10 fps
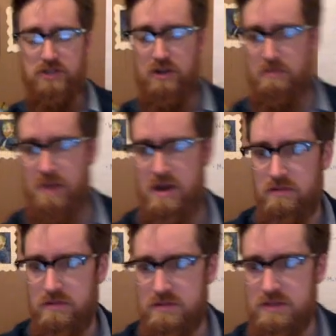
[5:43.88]

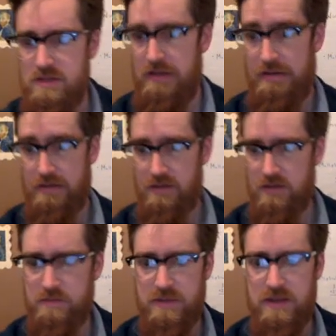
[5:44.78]
model, it's a
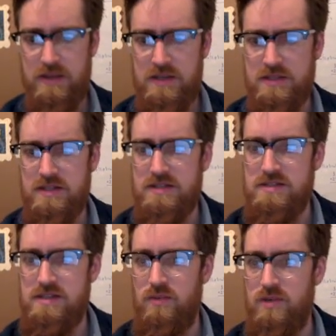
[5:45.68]
little bit easy to
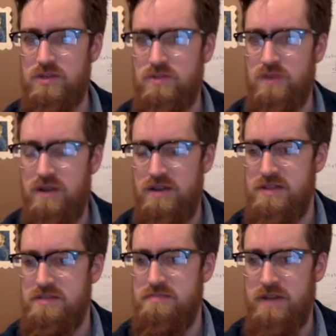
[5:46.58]
see which one
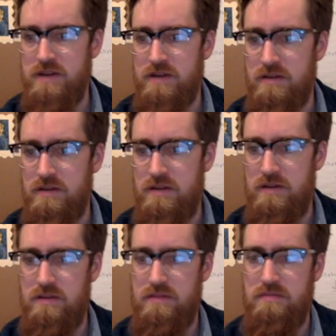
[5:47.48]
is bigger.
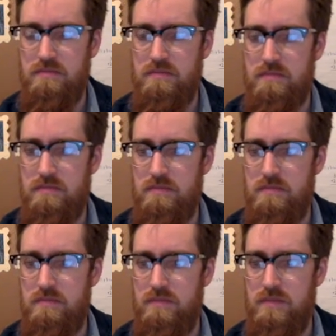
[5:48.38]

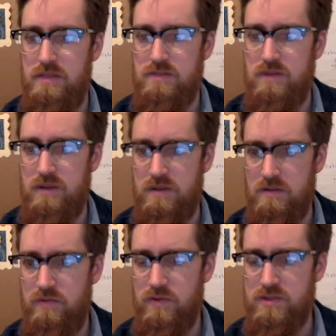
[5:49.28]
This one,
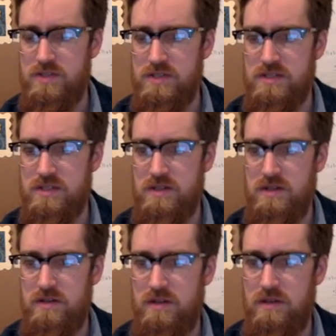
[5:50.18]
4/6, is
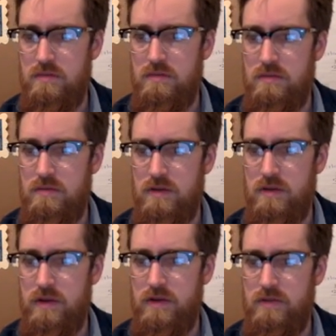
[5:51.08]
clearly a
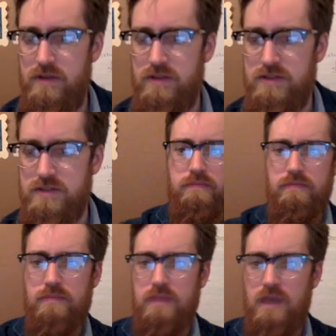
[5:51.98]
greater fraction.
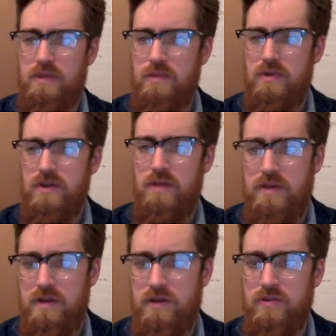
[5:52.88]
And then when you come down
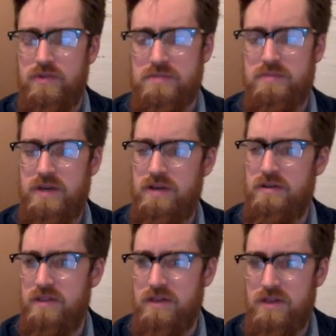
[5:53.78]
here to explain your
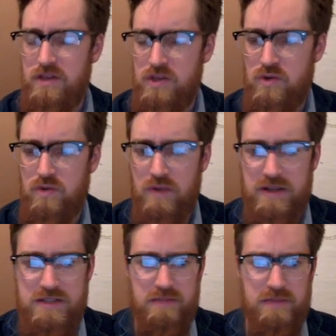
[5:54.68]
thinking, you could write
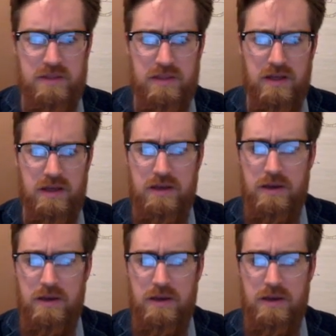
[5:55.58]
something like,